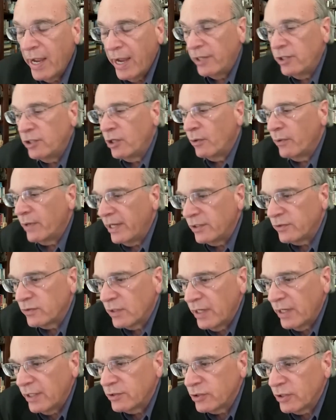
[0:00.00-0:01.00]
And you know, it's
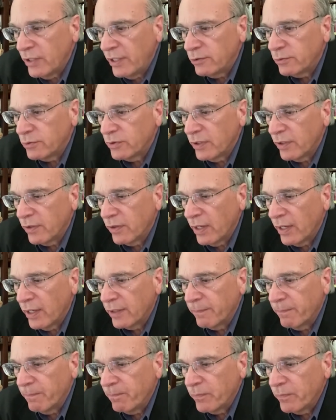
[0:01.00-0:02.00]
an interesting
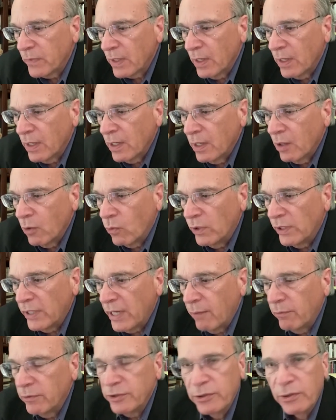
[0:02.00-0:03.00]
thing. When
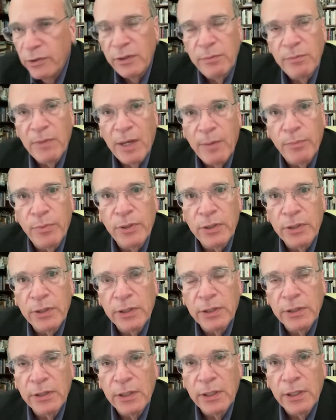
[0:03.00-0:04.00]
I was doing my
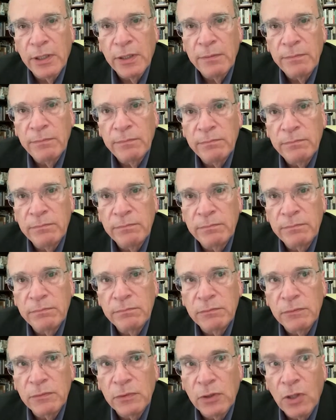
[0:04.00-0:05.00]
book,
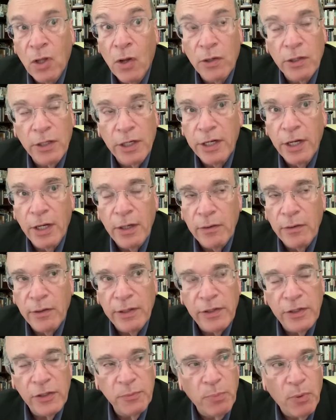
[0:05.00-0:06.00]
long ago
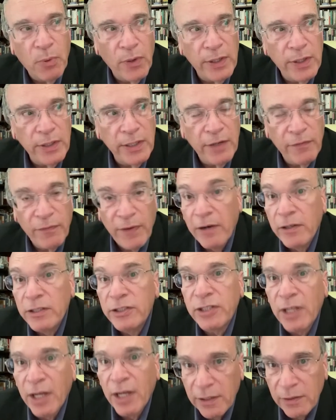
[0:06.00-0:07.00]
at this point, if
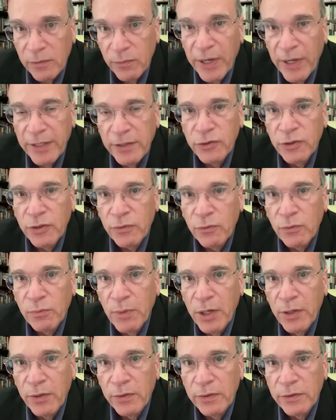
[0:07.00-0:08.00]
Aristotle ran General
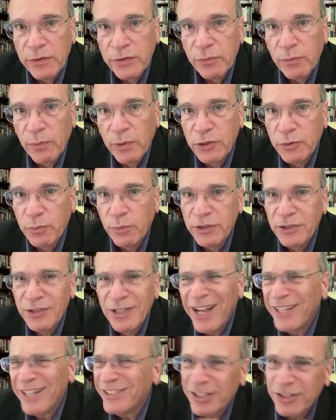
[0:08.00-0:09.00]
Motors, which was
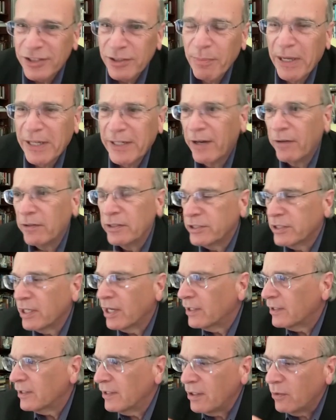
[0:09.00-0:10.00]
not just about
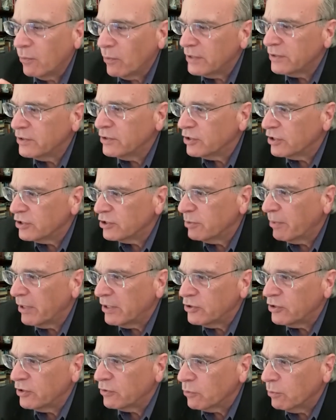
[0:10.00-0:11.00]
Aristotle and it wasn't just
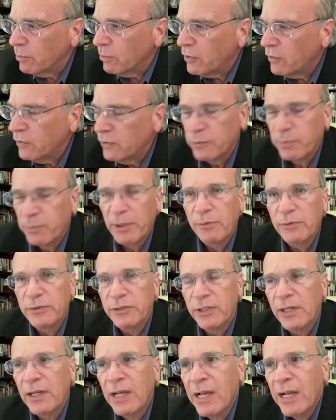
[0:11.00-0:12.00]
about General Motors, but it
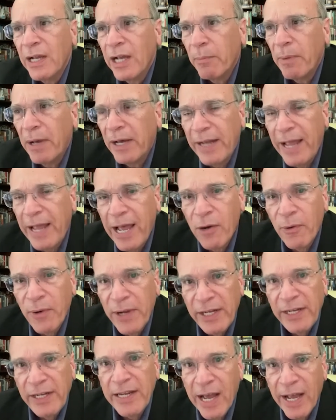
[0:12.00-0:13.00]
was about how
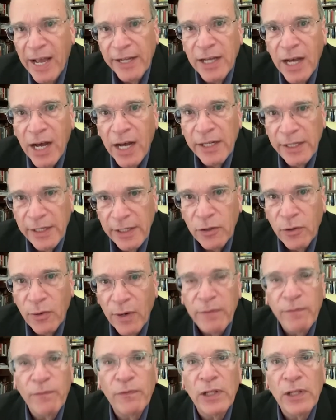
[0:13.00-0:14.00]
any iconic
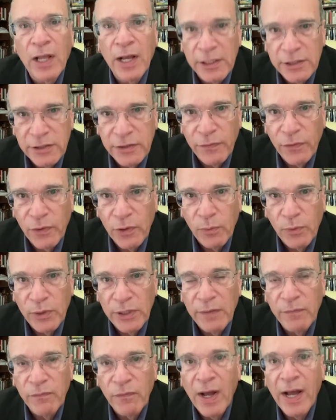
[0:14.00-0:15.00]
great philosopher
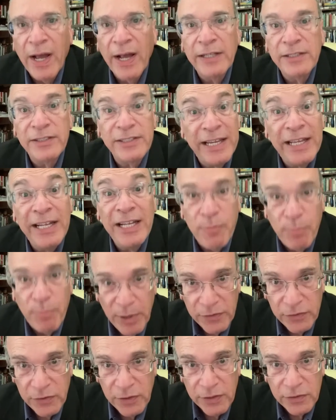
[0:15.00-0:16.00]
would advise any
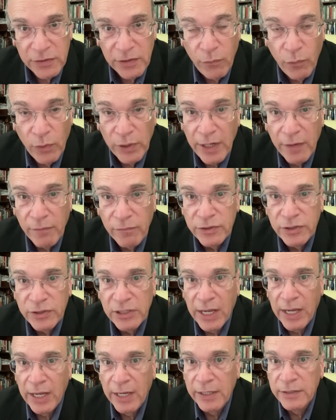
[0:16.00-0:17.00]
business of whatever
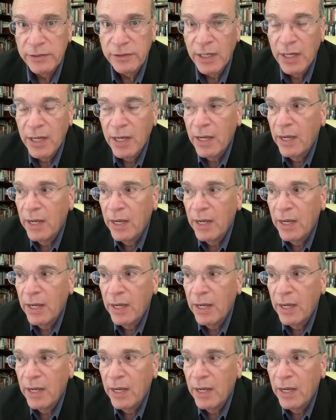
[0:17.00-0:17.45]
size